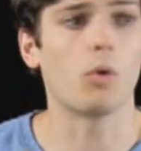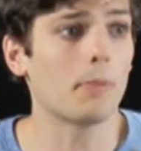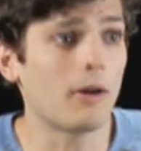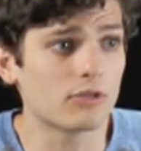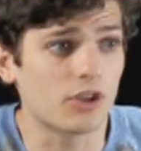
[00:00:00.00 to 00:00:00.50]
What
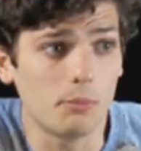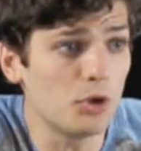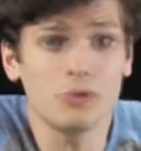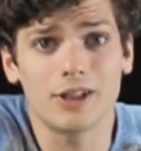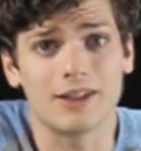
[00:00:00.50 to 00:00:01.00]
about
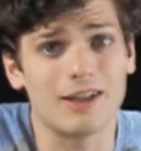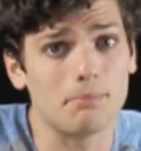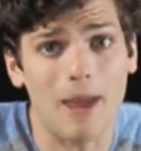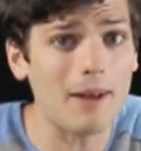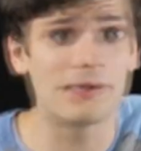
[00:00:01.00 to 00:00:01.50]
communion and
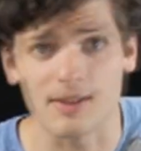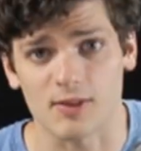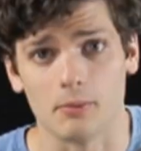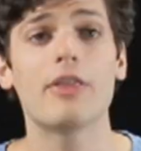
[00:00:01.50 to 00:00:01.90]
baptism?